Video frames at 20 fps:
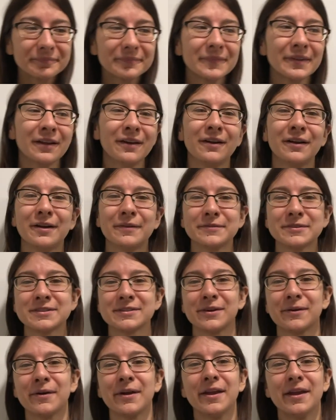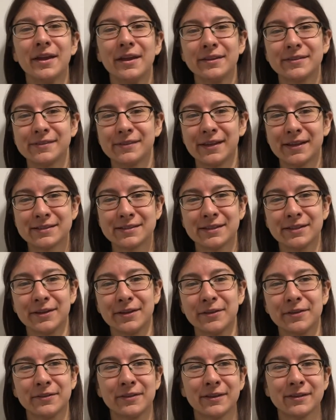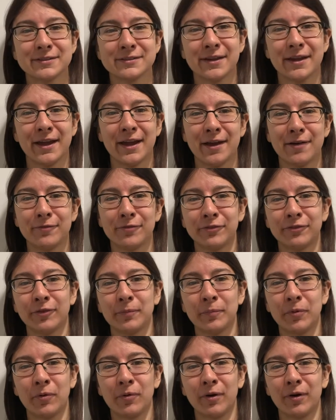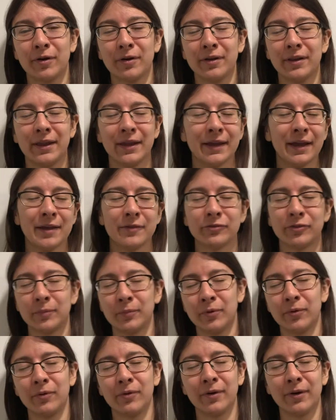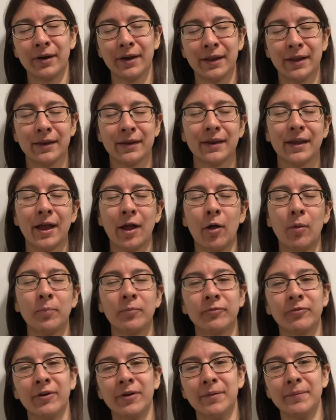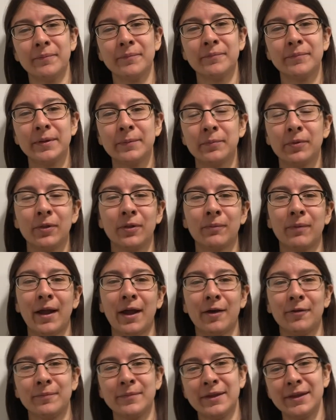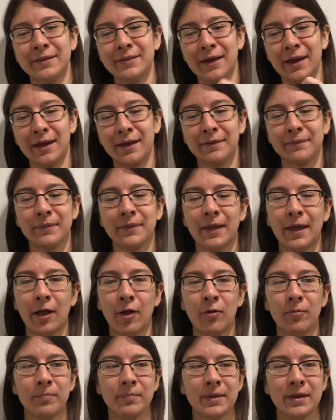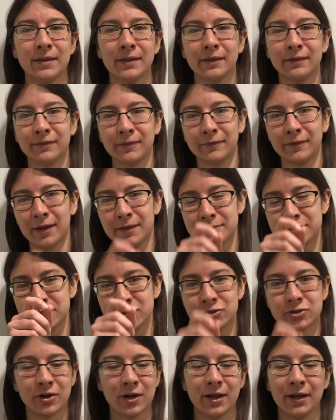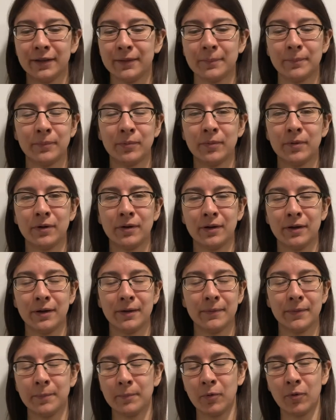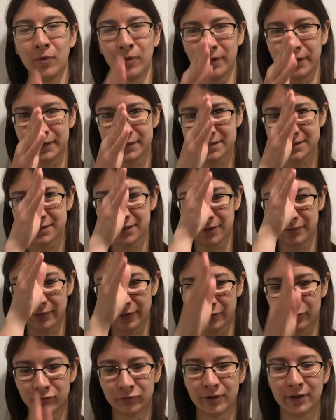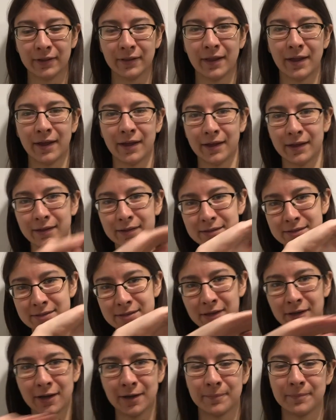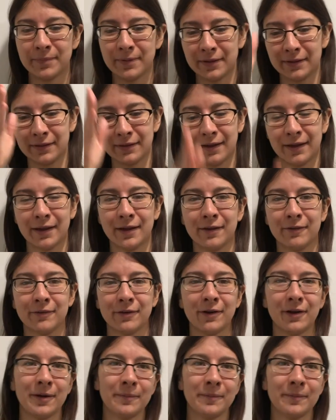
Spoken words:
So that's another thing. So I have support, like I have support and help from people around me that help me. And then sometimes just drawing the boring stuff like straight lines, up and down,